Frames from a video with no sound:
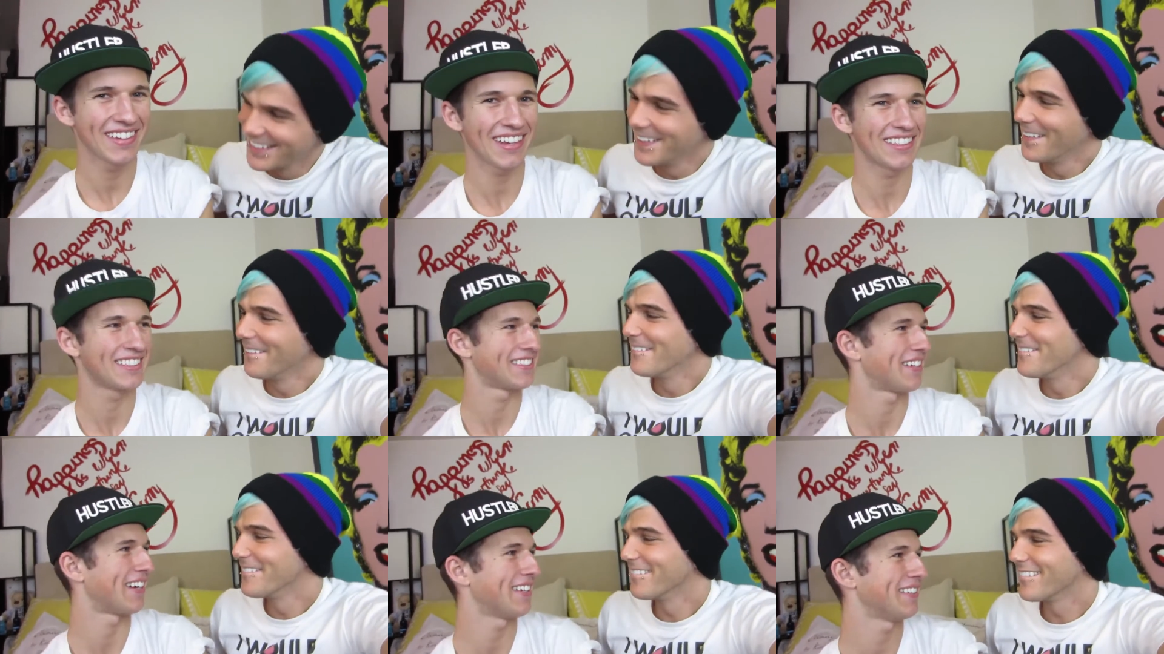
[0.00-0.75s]

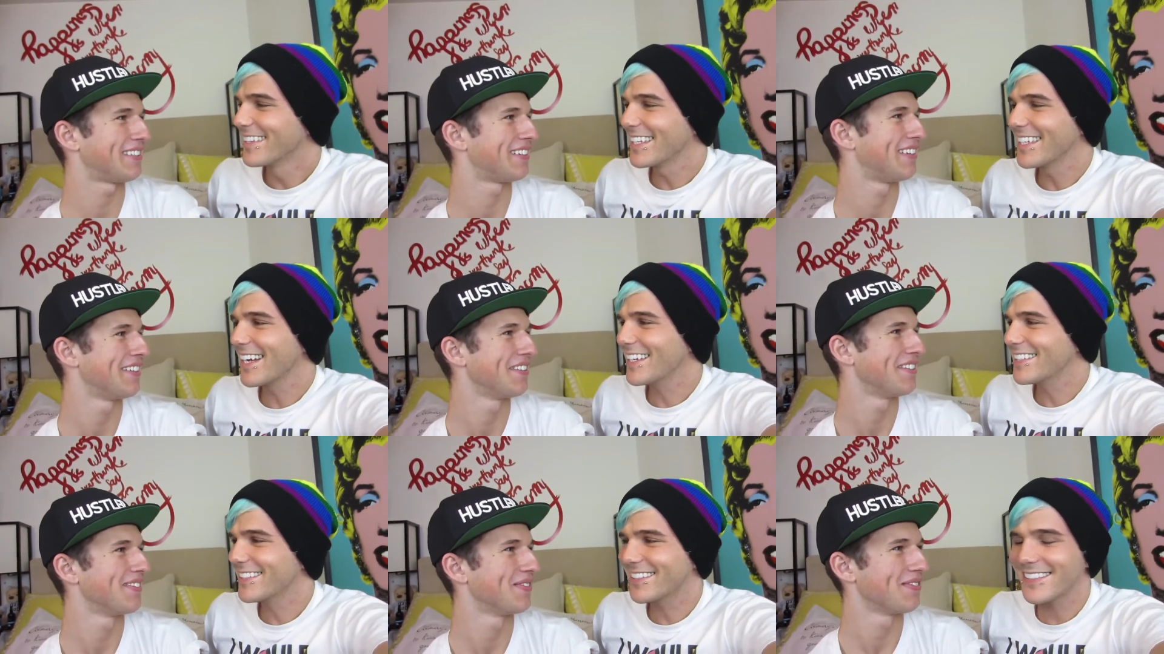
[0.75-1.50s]
Speaker 1: Yikes, guys.
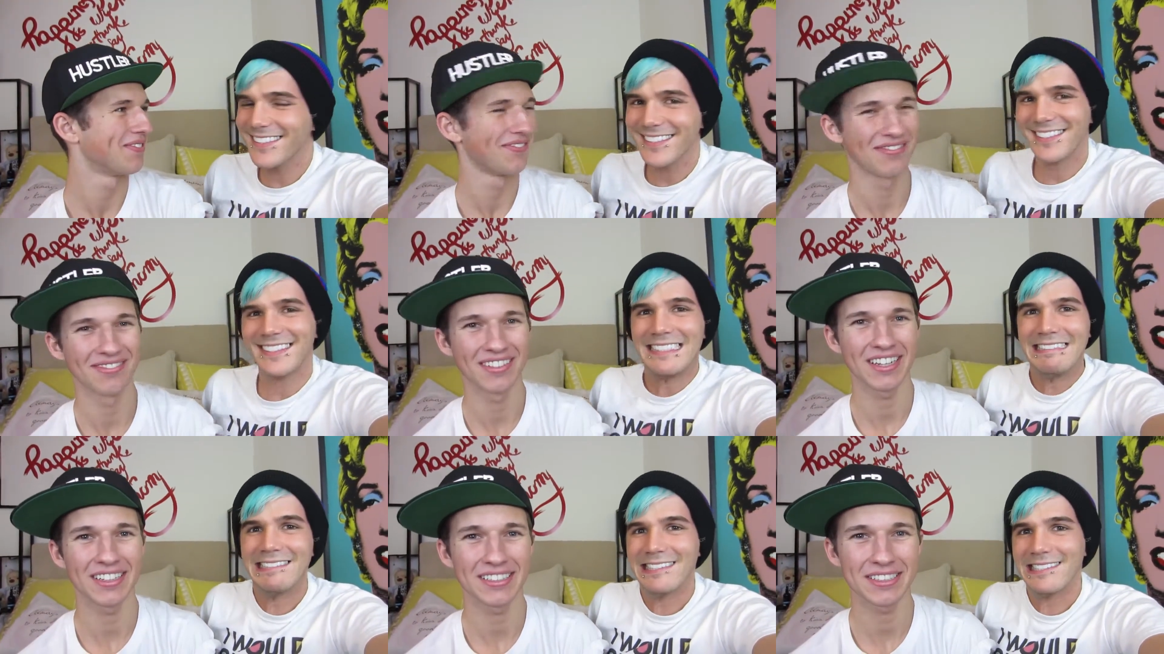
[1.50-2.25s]
Yikes.
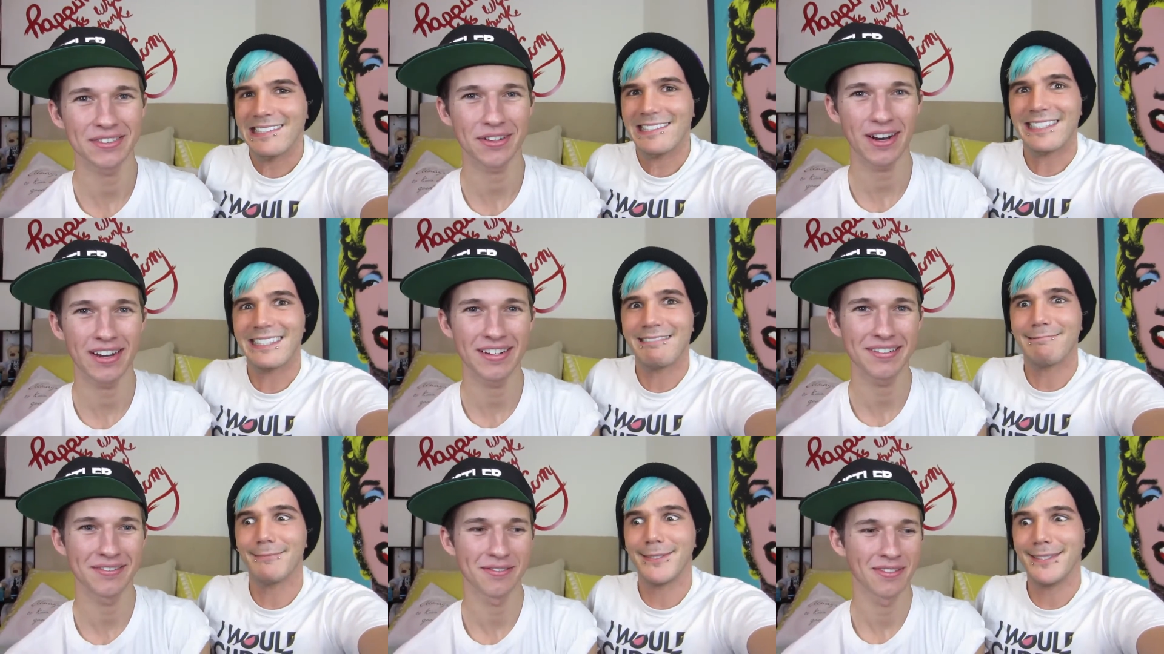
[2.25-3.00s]
X is
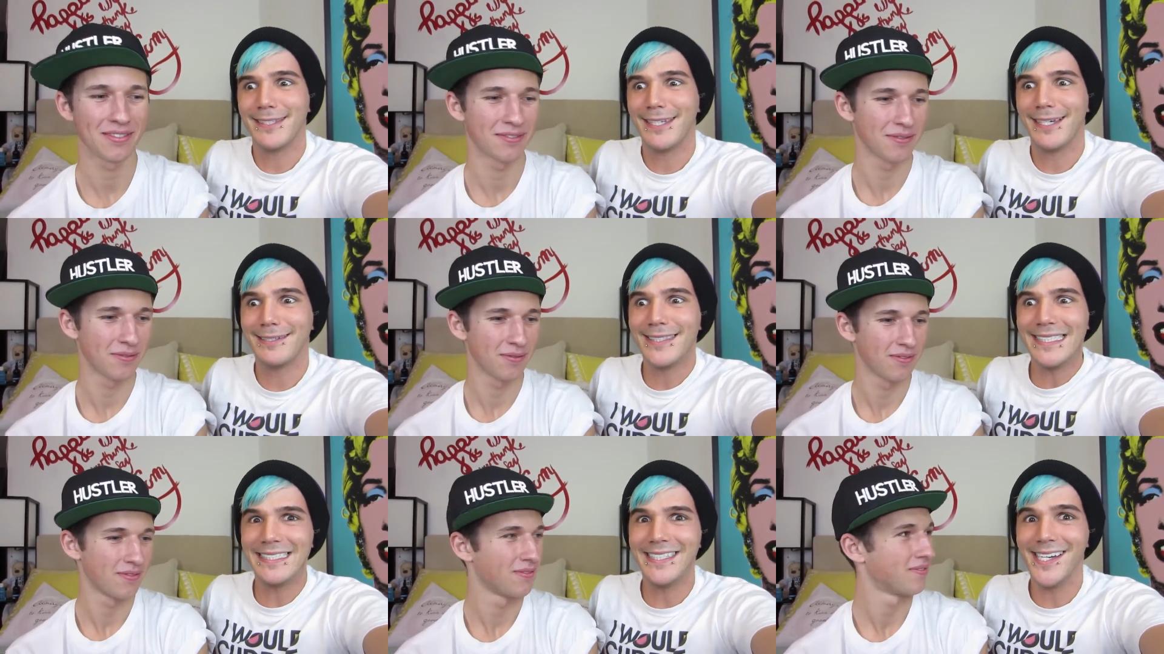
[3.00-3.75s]
right. Well, now
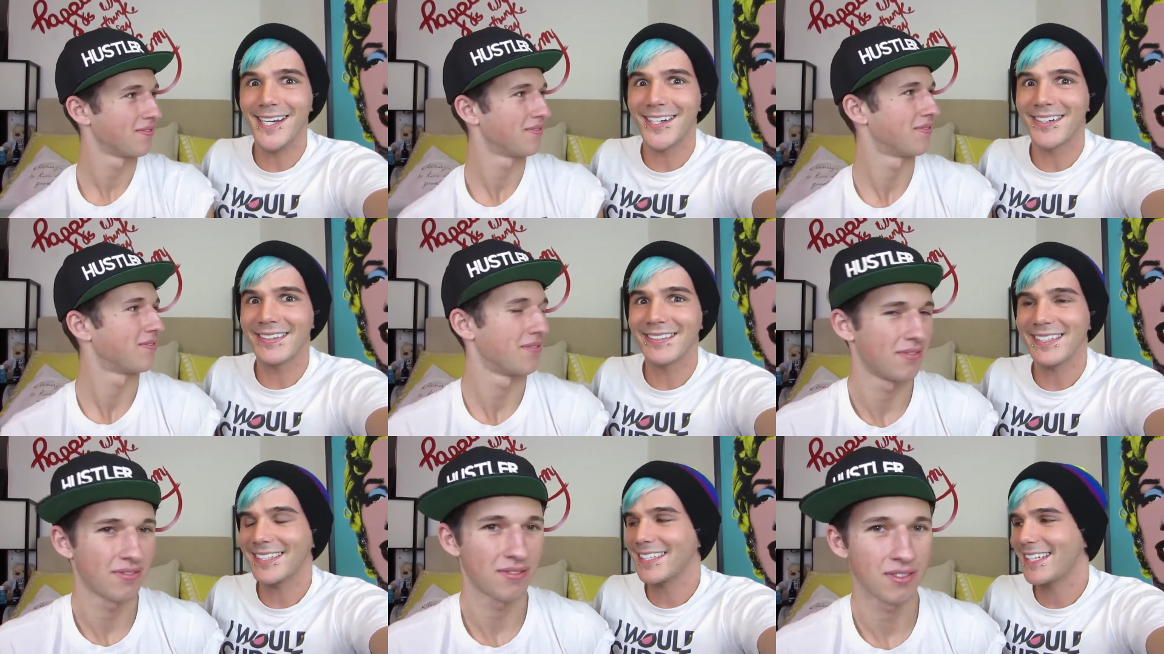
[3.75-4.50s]
you
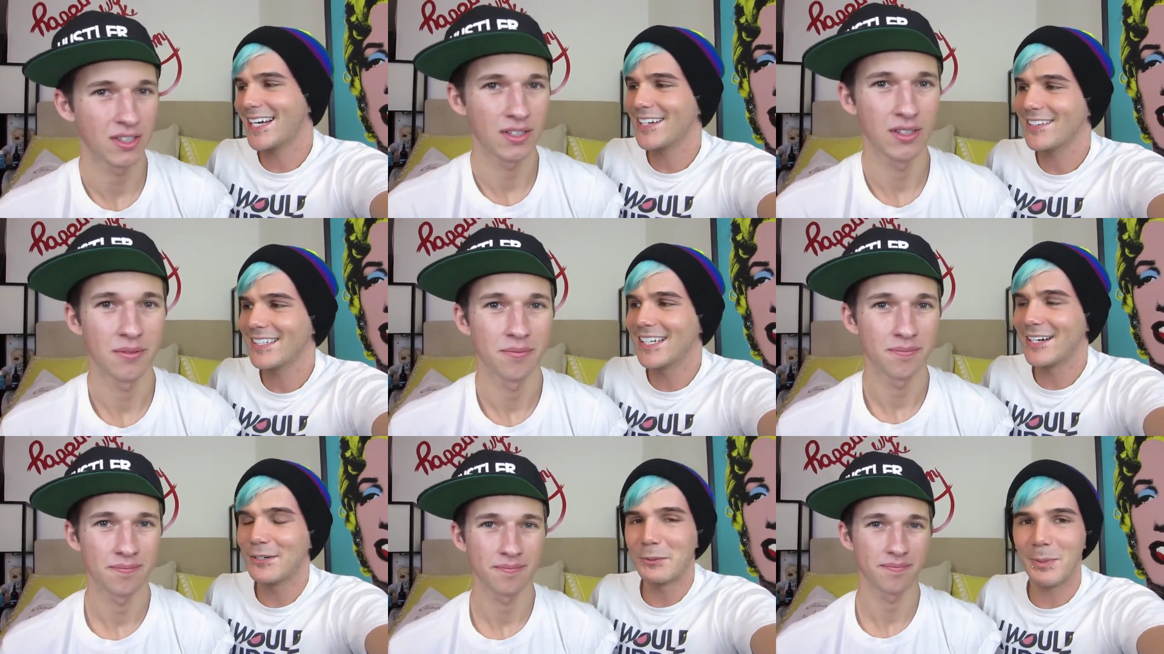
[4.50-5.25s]
know. Now you
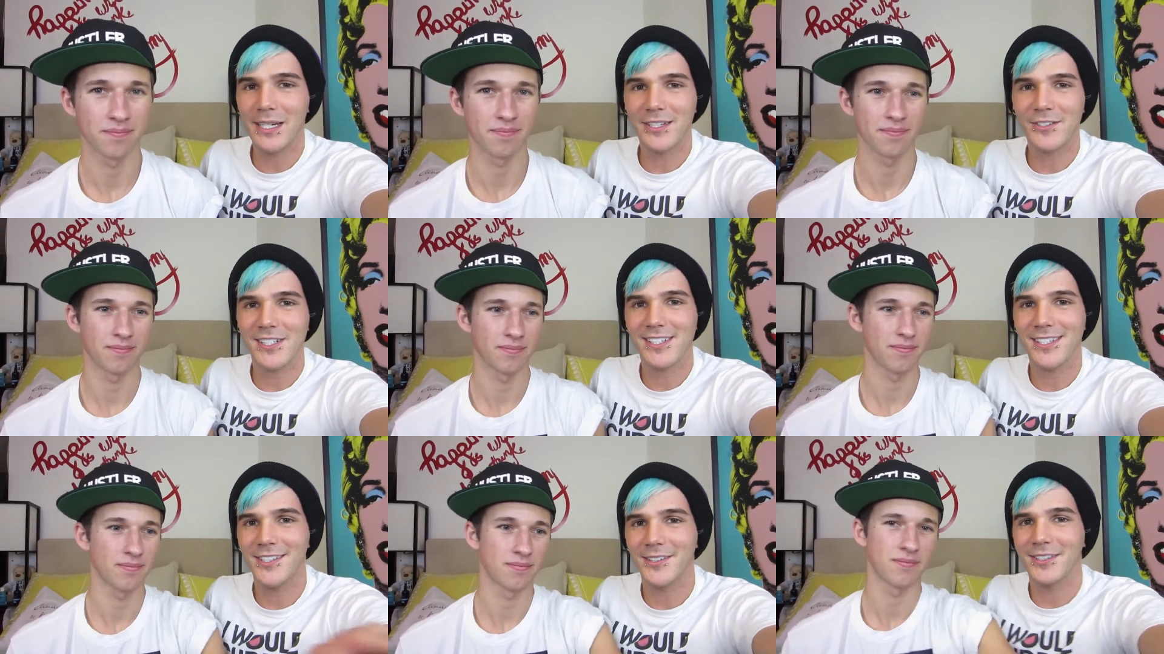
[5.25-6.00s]
know who
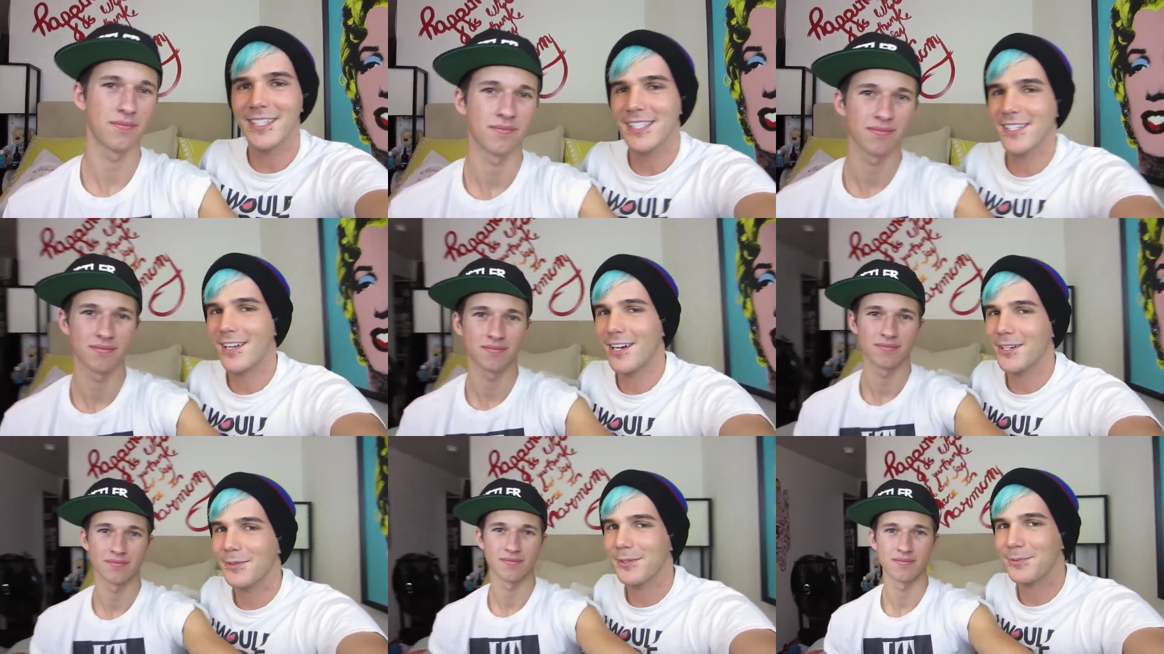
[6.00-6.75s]
penetrates who. That's an
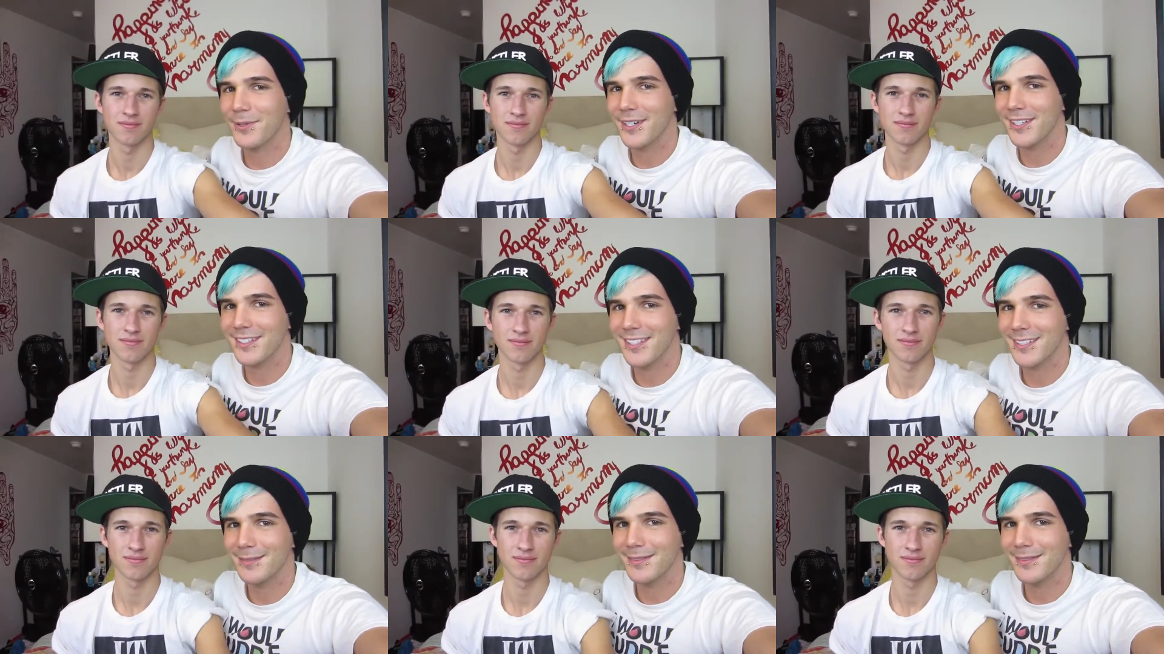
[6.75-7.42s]
awkward word to,